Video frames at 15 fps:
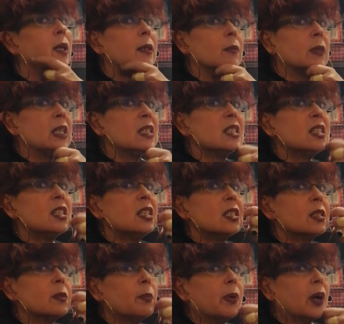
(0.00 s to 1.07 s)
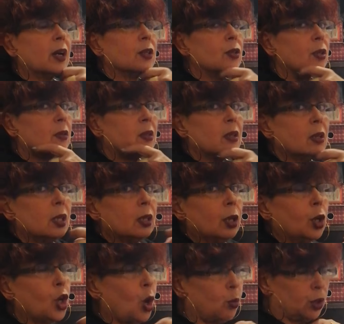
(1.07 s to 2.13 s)
That means this part,
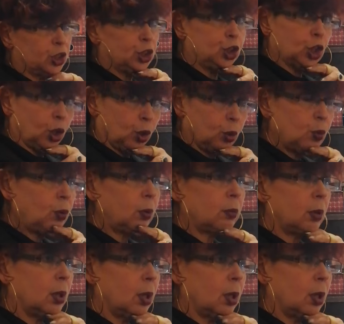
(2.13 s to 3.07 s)
lower jaw,